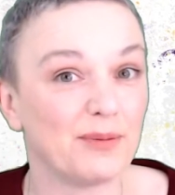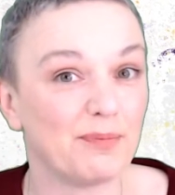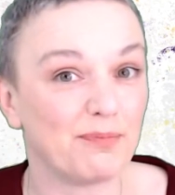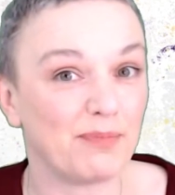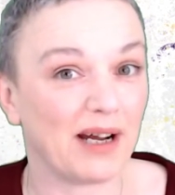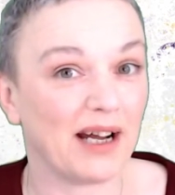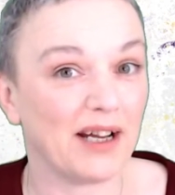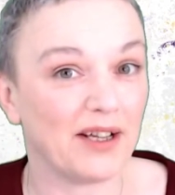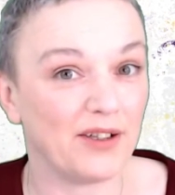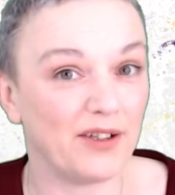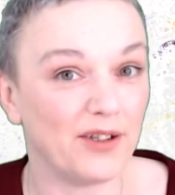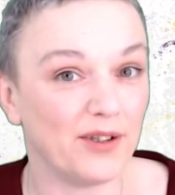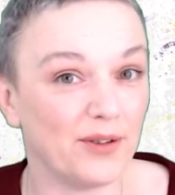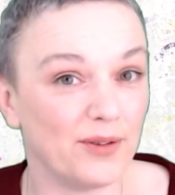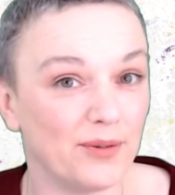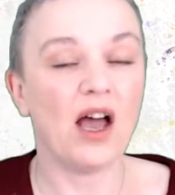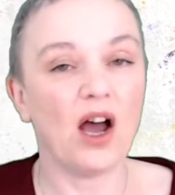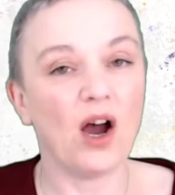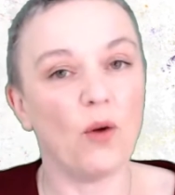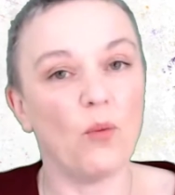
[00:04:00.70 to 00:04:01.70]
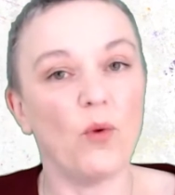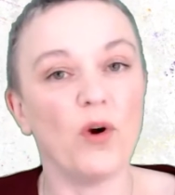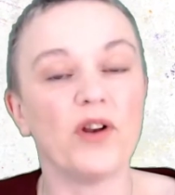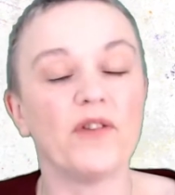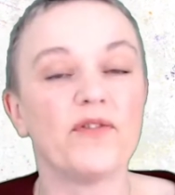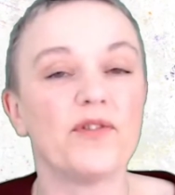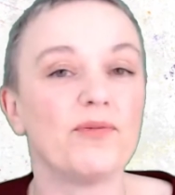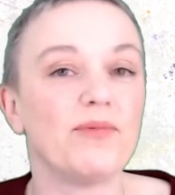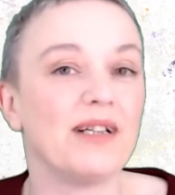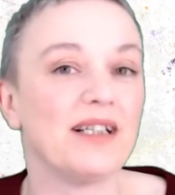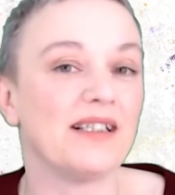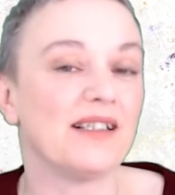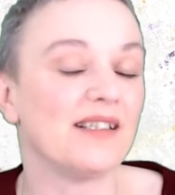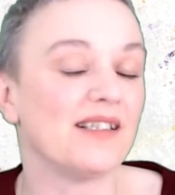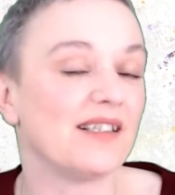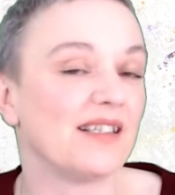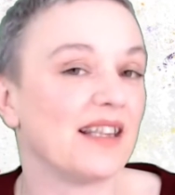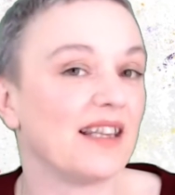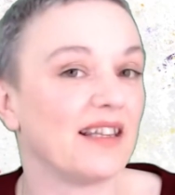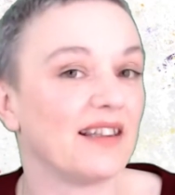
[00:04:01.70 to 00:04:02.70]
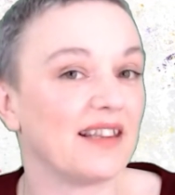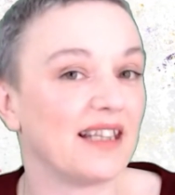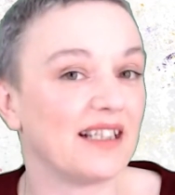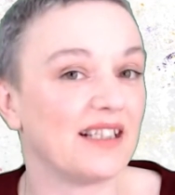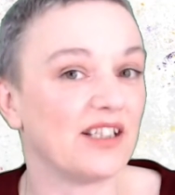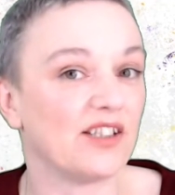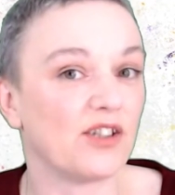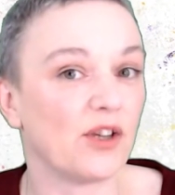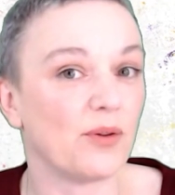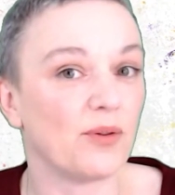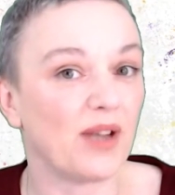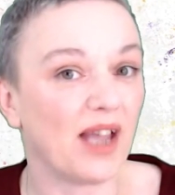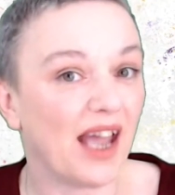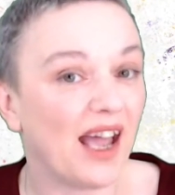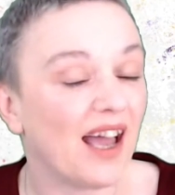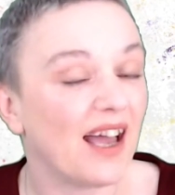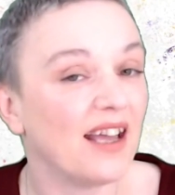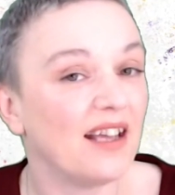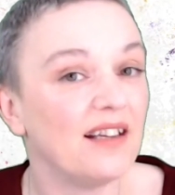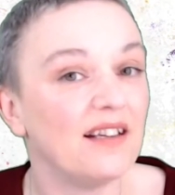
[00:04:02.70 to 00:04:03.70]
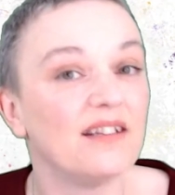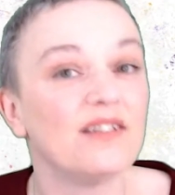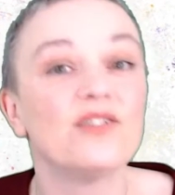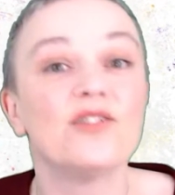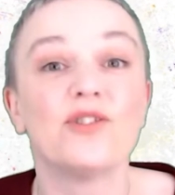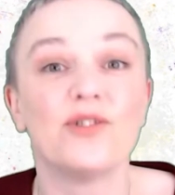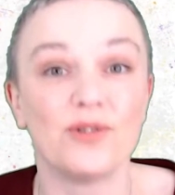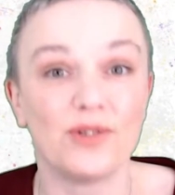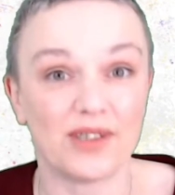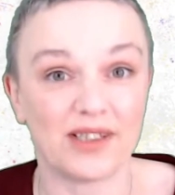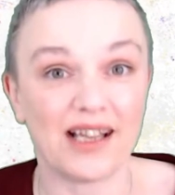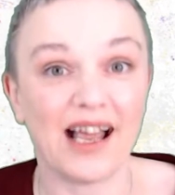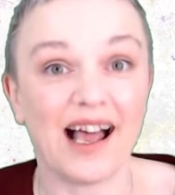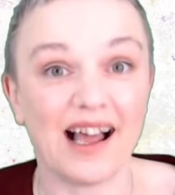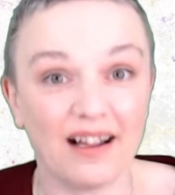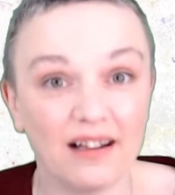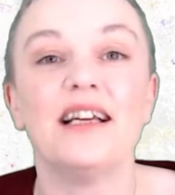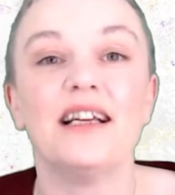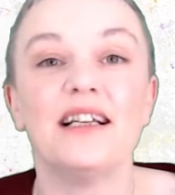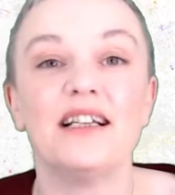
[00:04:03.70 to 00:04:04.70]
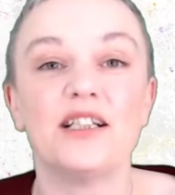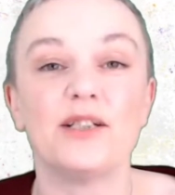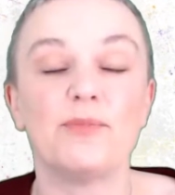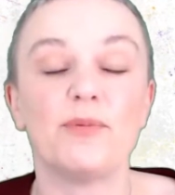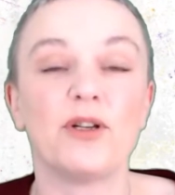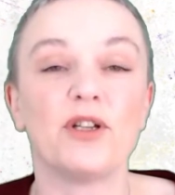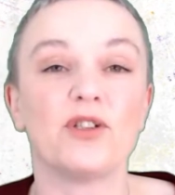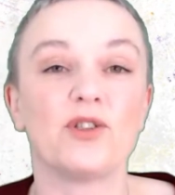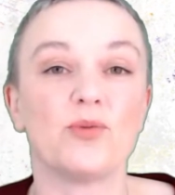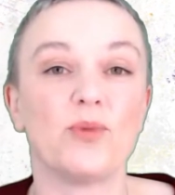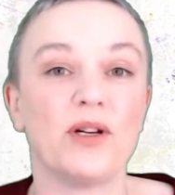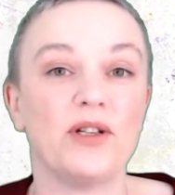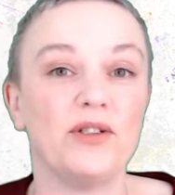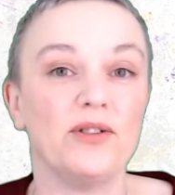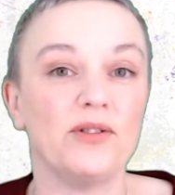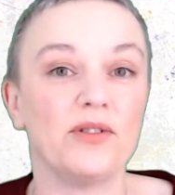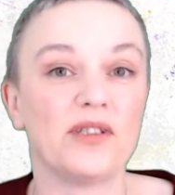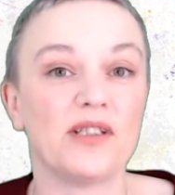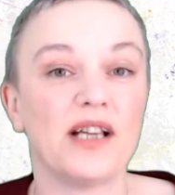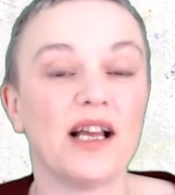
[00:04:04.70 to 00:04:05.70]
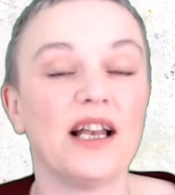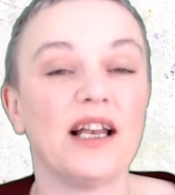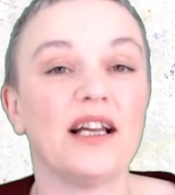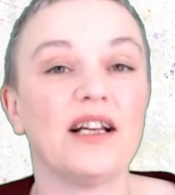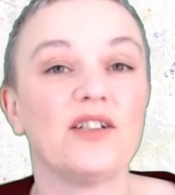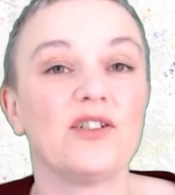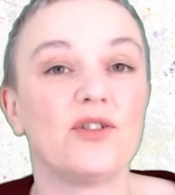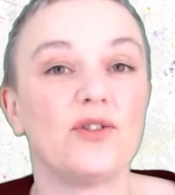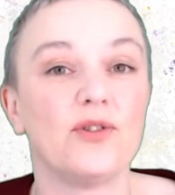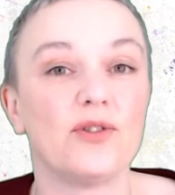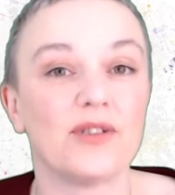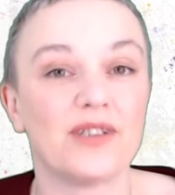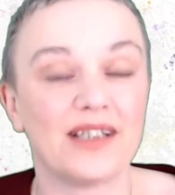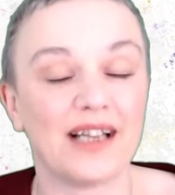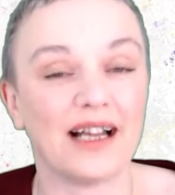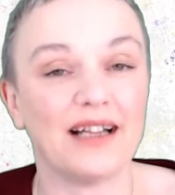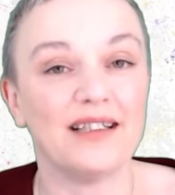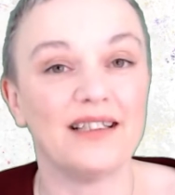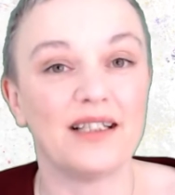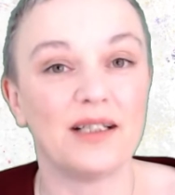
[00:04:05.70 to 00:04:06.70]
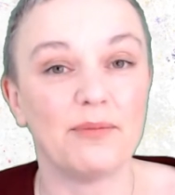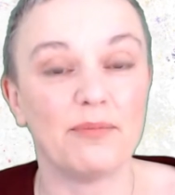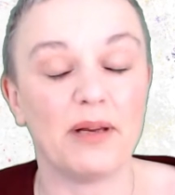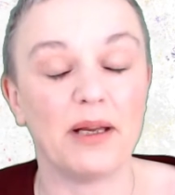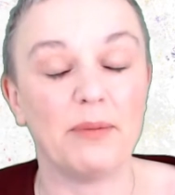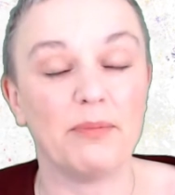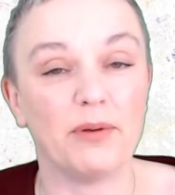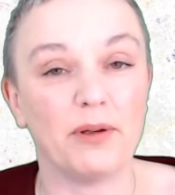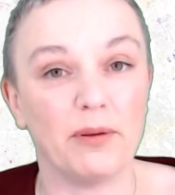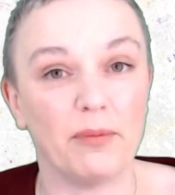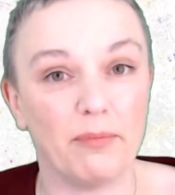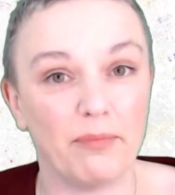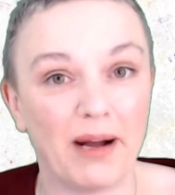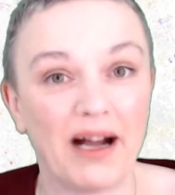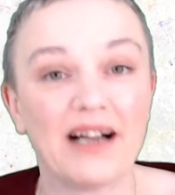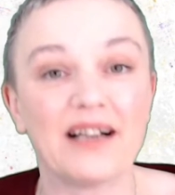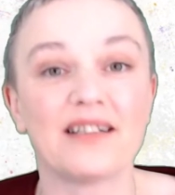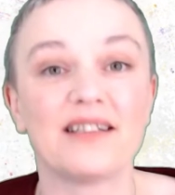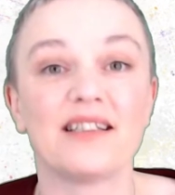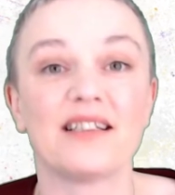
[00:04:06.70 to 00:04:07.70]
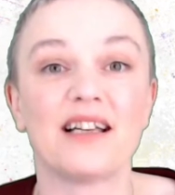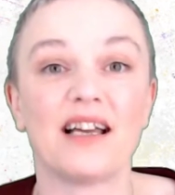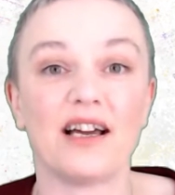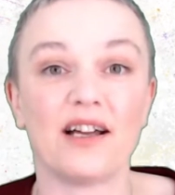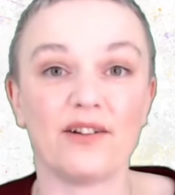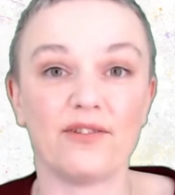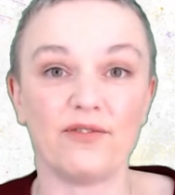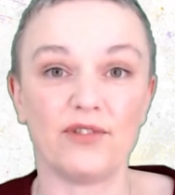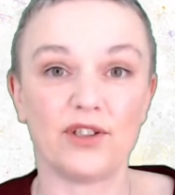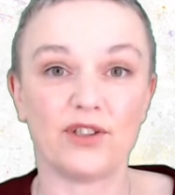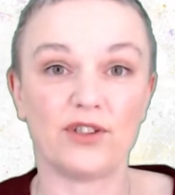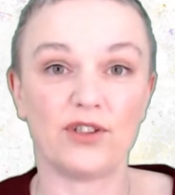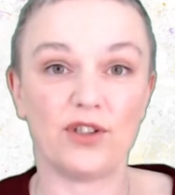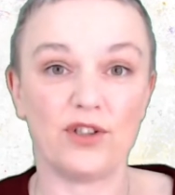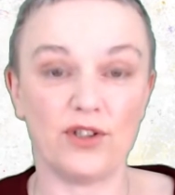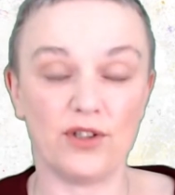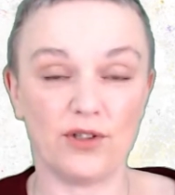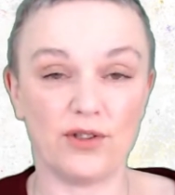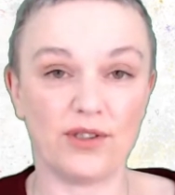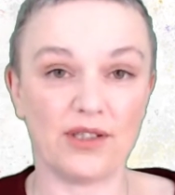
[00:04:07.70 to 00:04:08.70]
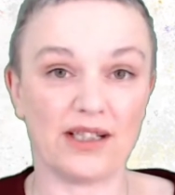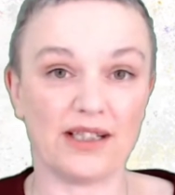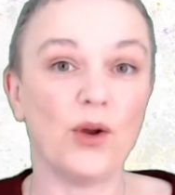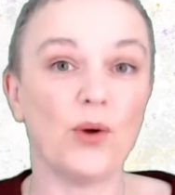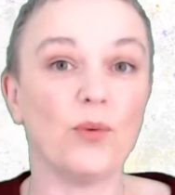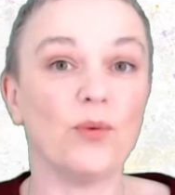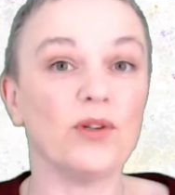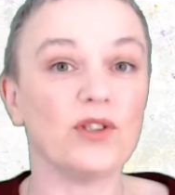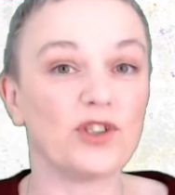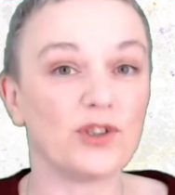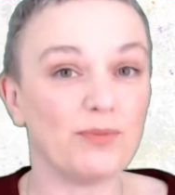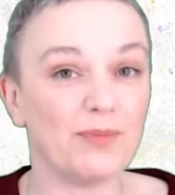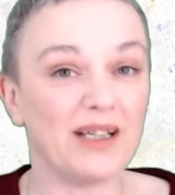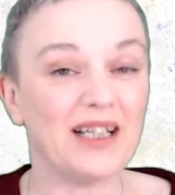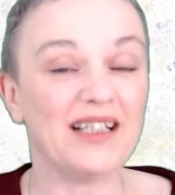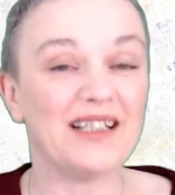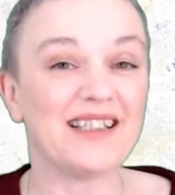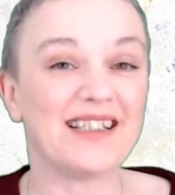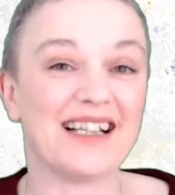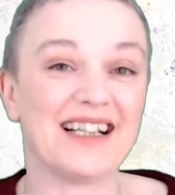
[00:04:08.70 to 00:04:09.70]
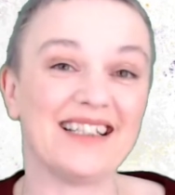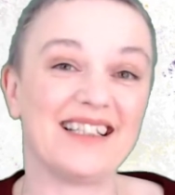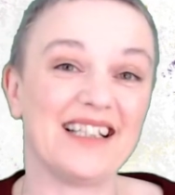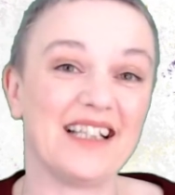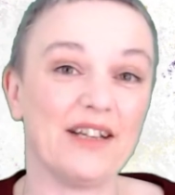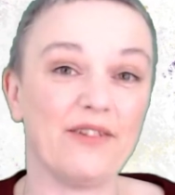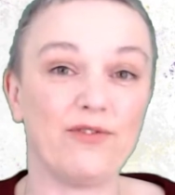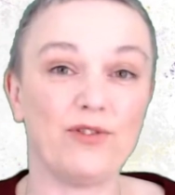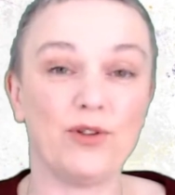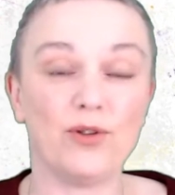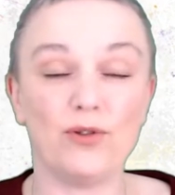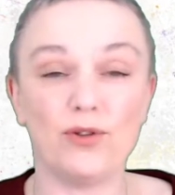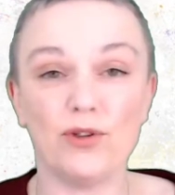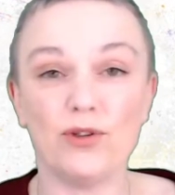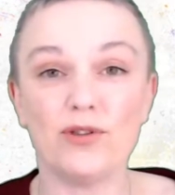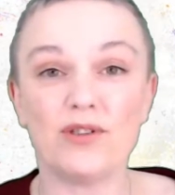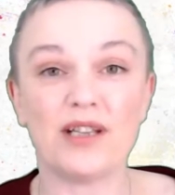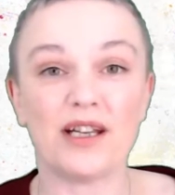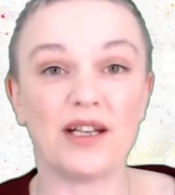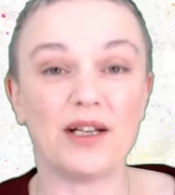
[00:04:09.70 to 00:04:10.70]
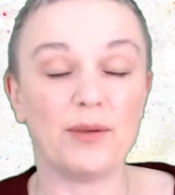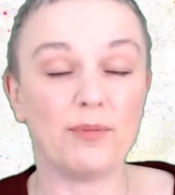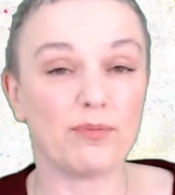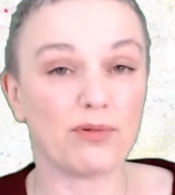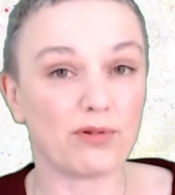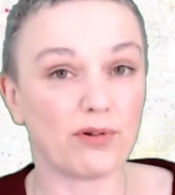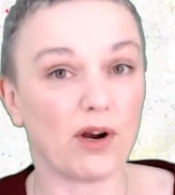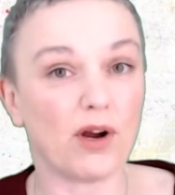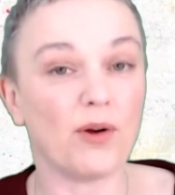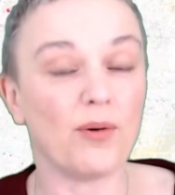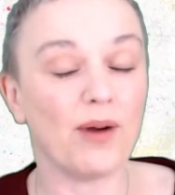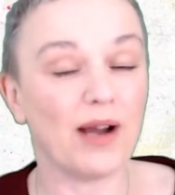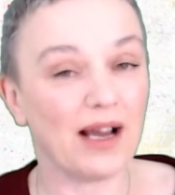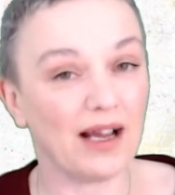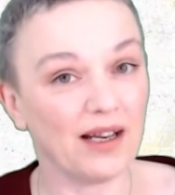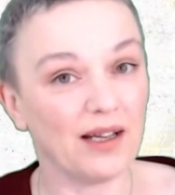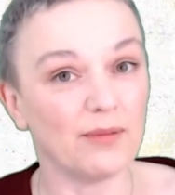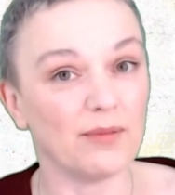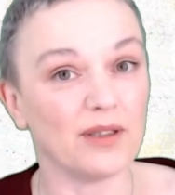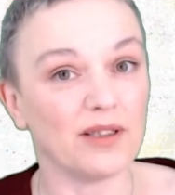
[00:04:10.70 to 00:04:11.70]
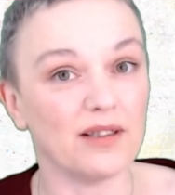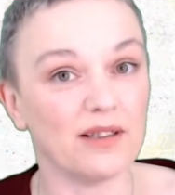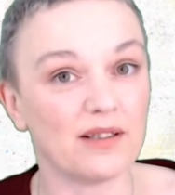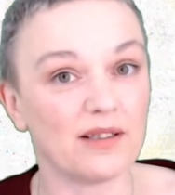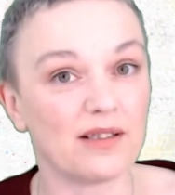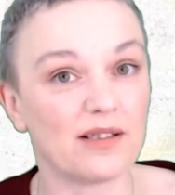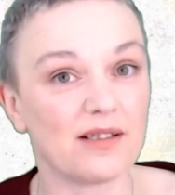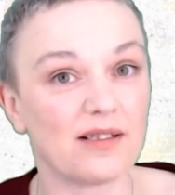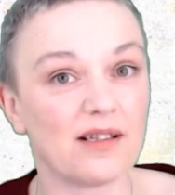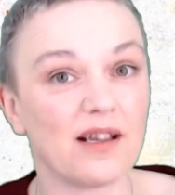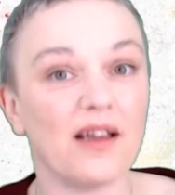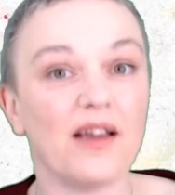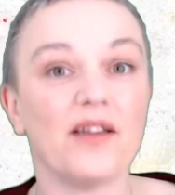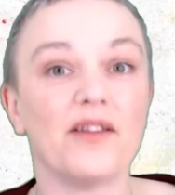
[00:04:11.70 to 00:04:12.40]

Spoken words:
by you. And one of the reasons that this is okay to sell is because when you sell it, you're sending people back to Canva to use it, which means that if you use any pro elements,